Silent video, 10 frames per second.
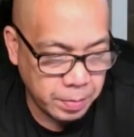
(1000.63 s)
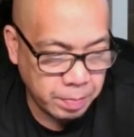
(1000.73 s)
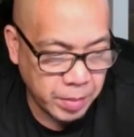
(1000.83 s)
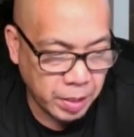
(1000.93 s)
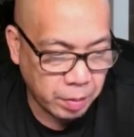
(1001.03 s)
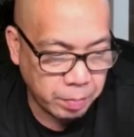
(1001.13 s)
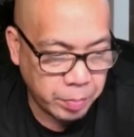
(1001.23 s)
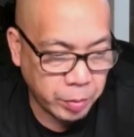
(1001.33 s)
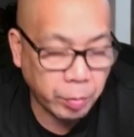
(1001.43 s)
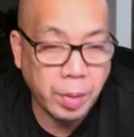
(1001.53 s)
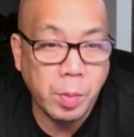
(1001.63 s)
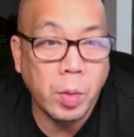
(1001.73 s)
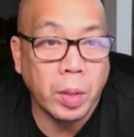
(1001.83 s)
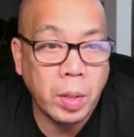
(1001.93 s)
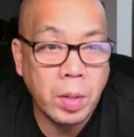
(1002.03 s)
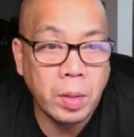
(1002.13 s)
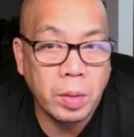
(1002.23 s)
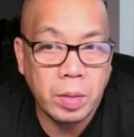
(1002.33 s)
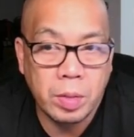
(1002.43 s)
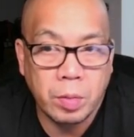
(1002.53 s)
you know, 3 more,
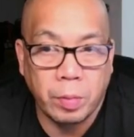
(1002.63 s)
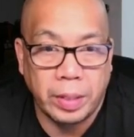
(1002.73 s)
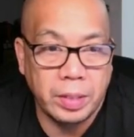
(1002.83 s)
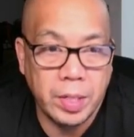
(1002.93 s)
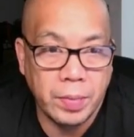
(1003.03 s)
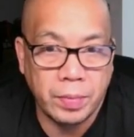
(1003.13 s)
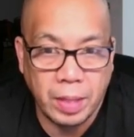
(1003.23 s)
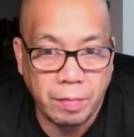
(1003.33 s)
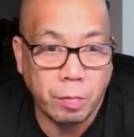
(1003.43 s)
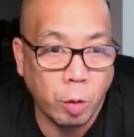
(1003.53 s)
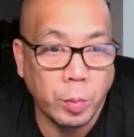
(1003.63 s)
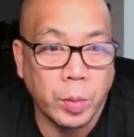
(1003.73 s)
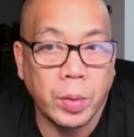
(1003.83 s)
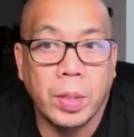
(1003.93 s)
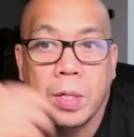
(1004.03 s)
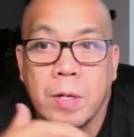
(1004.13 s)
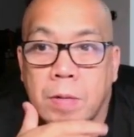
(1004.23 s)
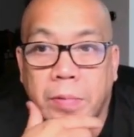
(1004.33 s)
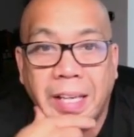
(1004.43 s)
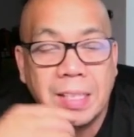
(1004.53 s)
right? If not 4 more,
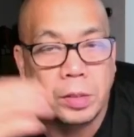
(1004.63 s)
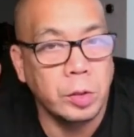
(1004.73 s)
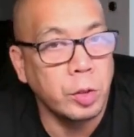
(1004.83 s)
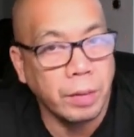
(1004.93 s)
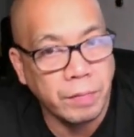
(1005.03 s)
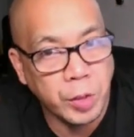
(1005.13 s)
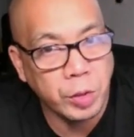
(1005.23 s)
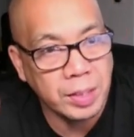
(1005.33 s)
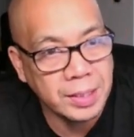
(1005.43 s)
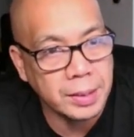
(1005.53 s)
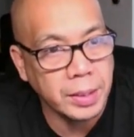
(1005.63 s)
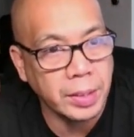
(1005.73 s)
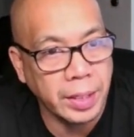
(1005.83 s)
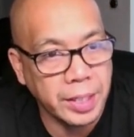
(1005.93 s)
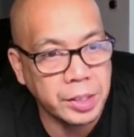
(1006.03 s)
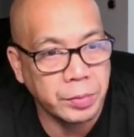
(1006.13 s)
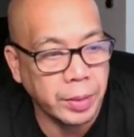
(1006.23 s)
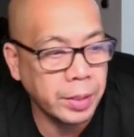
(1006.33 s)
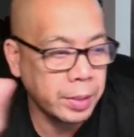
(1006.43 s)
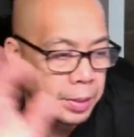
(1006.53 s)
that you could visually see in the
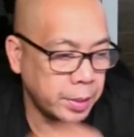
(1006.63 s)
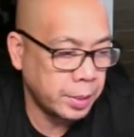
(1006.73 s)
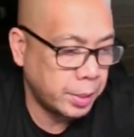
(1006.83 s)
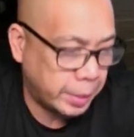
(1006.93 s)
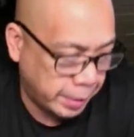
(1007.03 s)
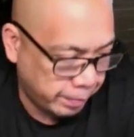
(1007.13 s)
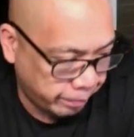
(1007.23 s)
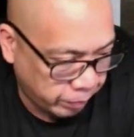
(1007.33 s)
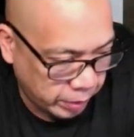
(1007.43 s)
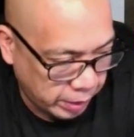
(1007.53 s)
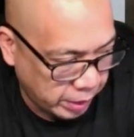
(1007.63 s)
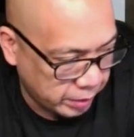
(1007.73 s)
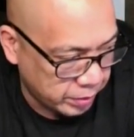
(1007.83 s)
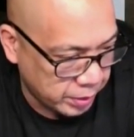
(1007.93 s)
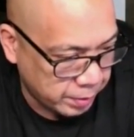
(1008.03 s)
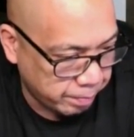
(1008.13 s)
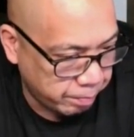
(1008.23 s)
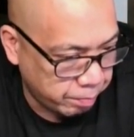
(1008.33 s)
x-ray. And